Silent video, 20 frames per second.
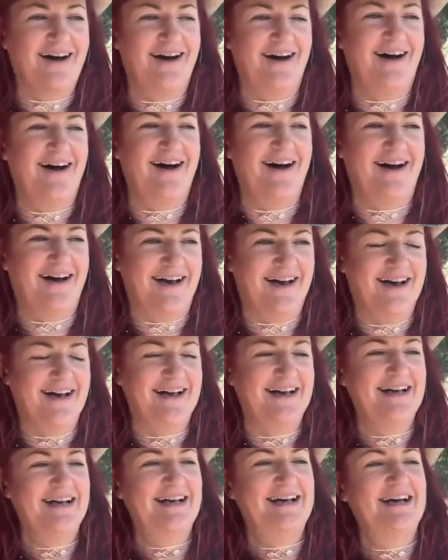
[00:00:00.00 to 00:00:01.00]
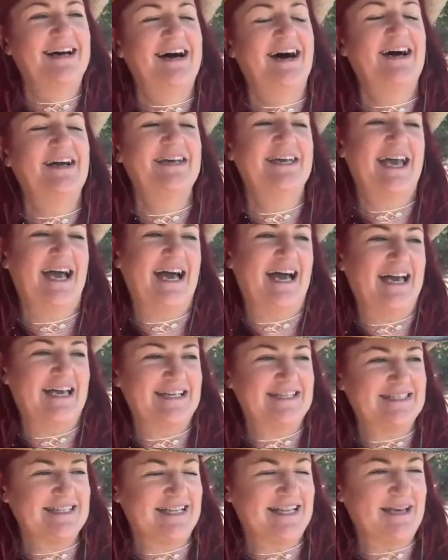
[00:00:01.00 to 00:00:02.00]
okay,
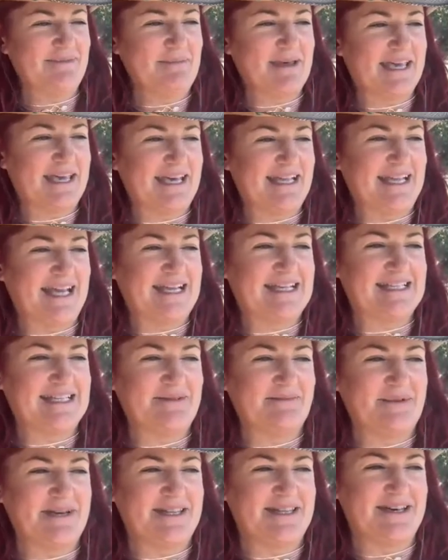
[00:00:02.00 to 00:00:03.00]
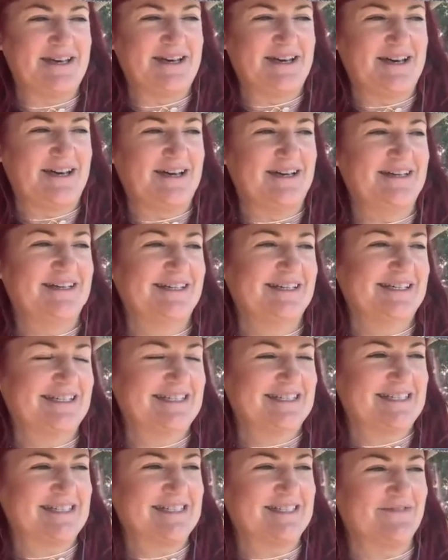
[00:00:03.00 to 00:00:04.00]
so let me connect him with her because
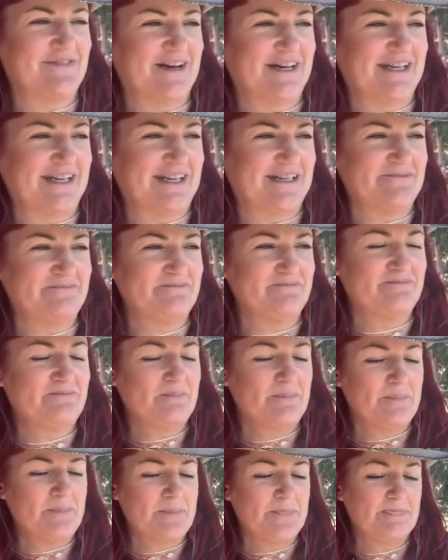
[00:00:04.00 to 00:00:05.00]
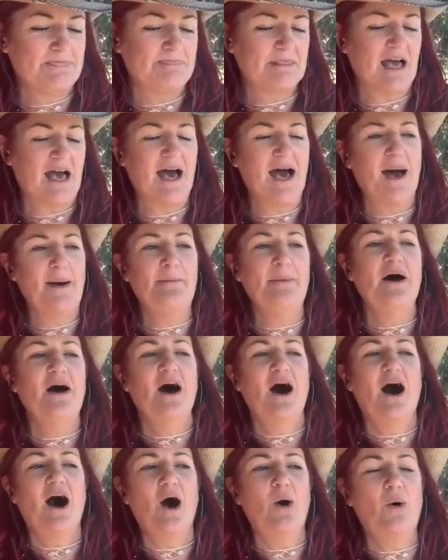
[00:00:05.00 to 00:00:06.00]
she's funny. Um,
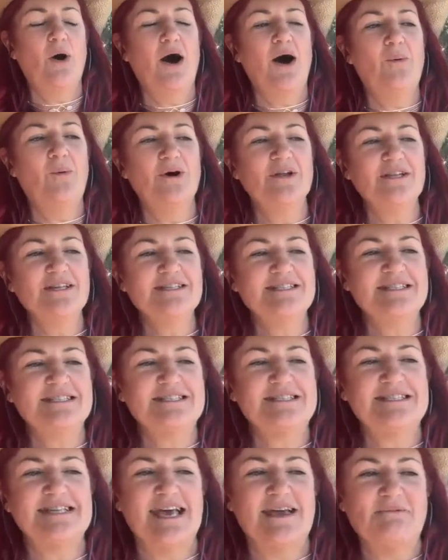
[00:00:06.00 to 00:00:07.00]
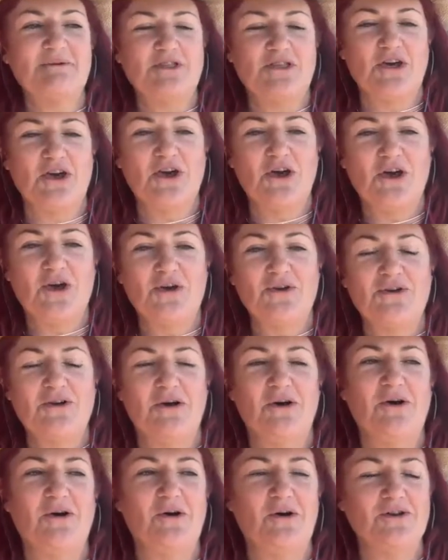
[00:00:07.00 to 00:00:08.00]
I, I want to yeah. say with her,
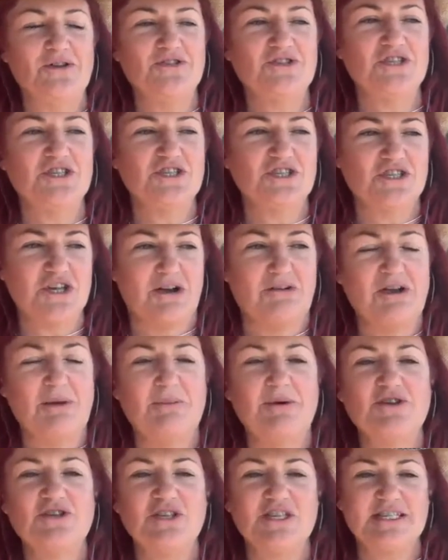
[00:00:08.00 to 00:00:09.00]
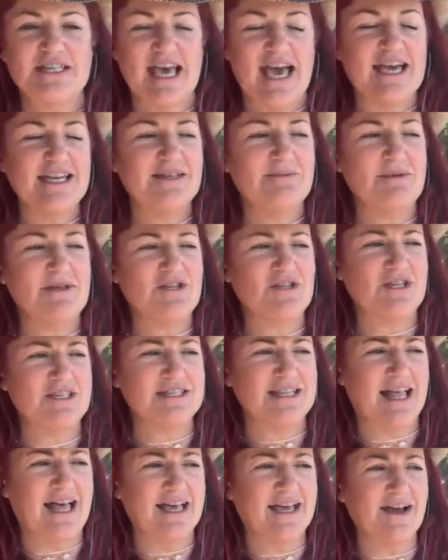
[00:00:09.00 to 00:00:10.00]
she's showing me, she's handing me, she's
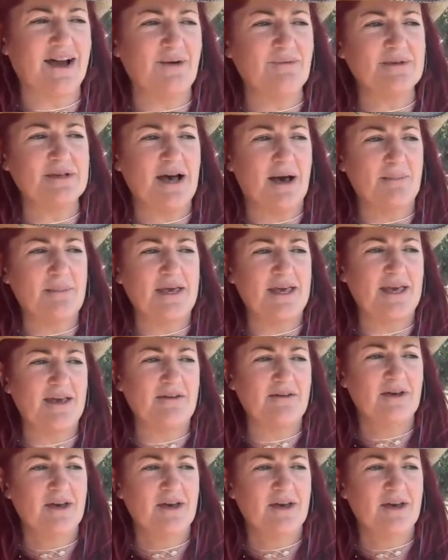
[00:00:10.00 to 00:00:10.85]
like, i w- I'm here,